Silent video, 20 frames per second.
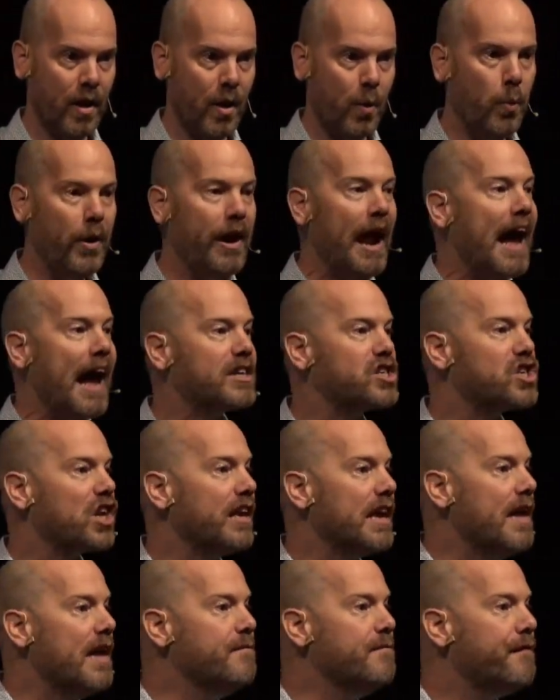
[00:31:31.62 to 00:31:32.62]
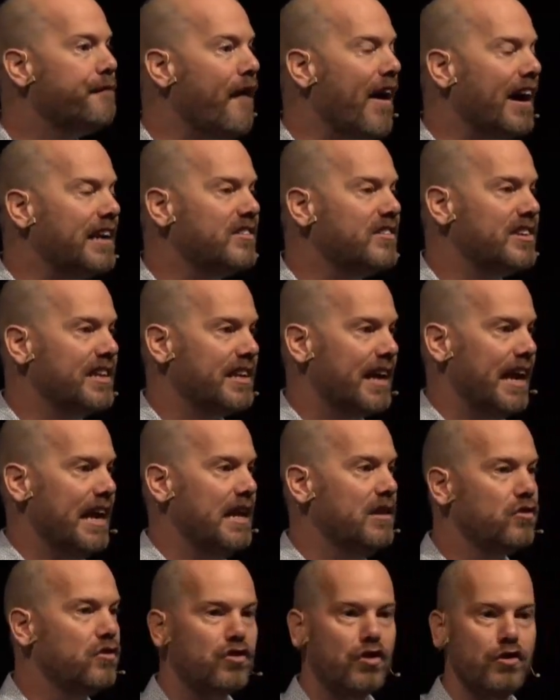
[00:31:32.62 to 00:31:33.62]
we're actually invited
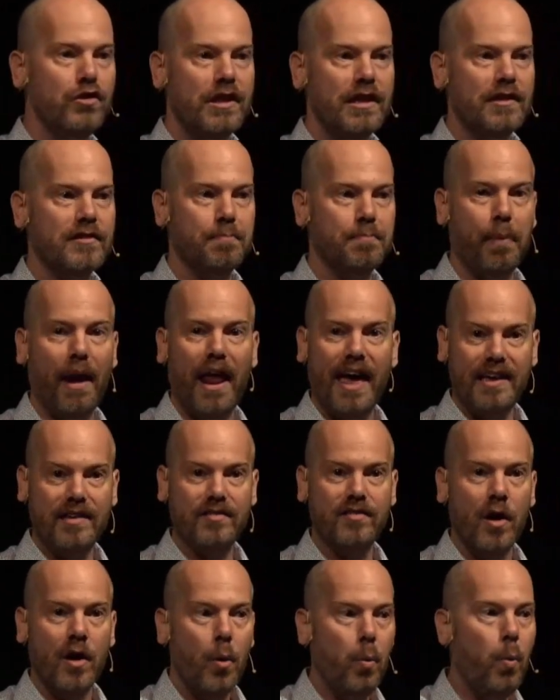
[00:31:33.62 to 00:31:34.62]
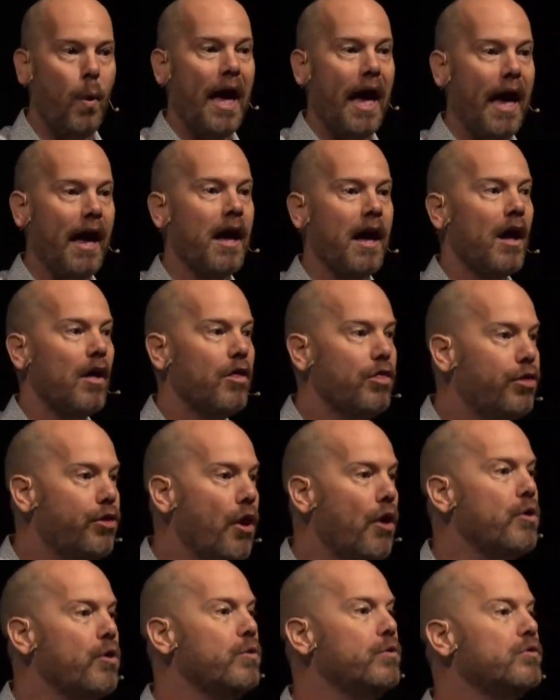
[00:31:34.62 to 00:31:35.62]
into this place where
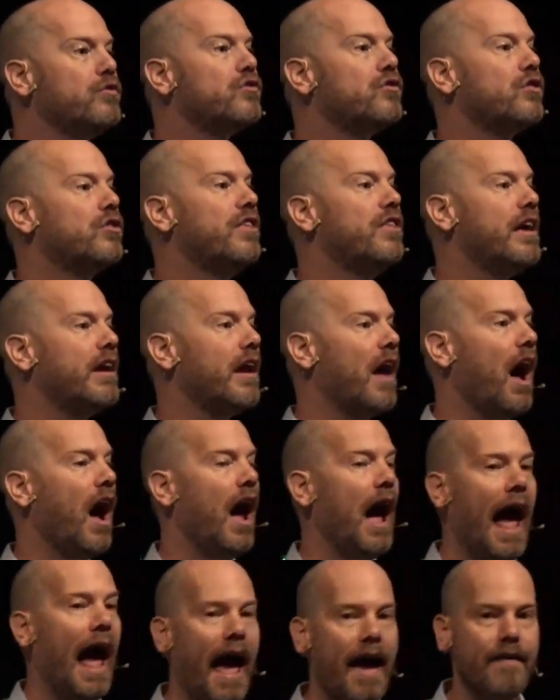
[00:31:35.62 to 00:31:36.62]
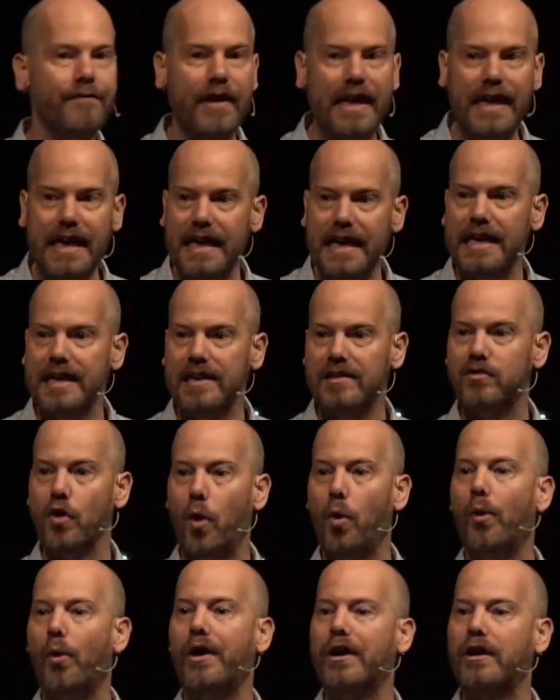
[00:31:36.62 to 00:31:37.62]
those that have ears
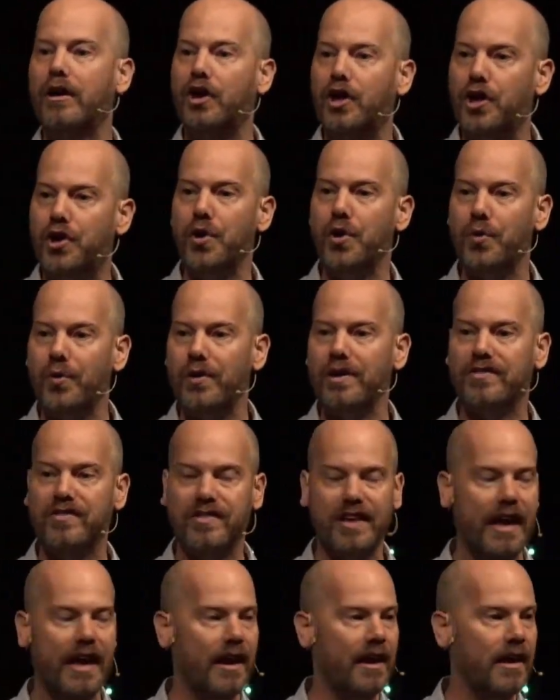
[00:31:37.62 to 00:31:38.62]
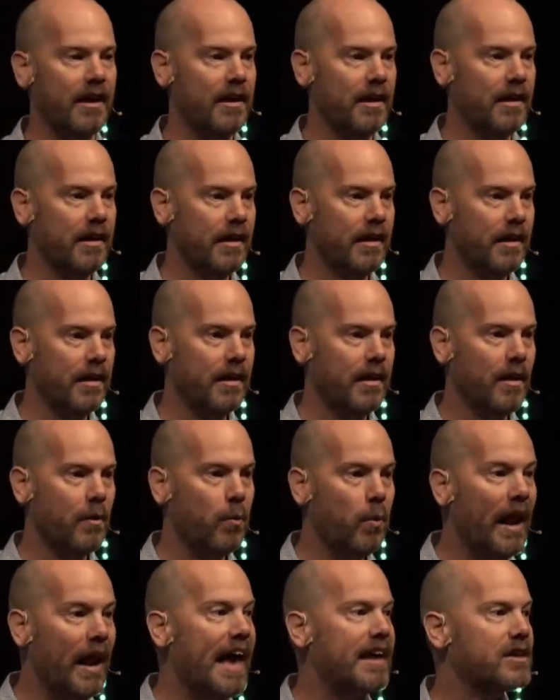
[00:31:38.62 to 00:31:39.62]
or are curious
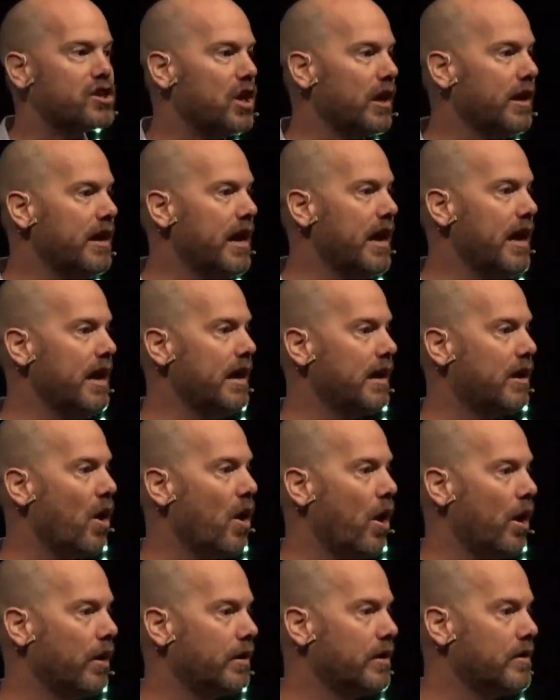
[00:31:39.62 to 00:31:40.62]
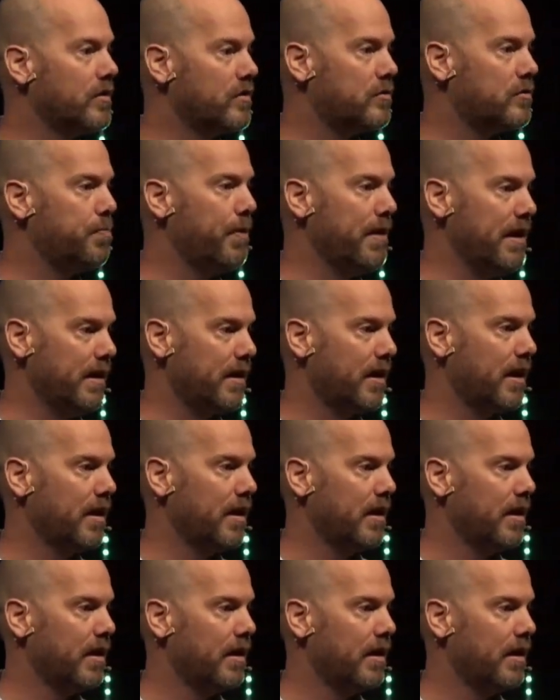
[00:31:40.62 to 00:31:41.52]
will actually hear God speak.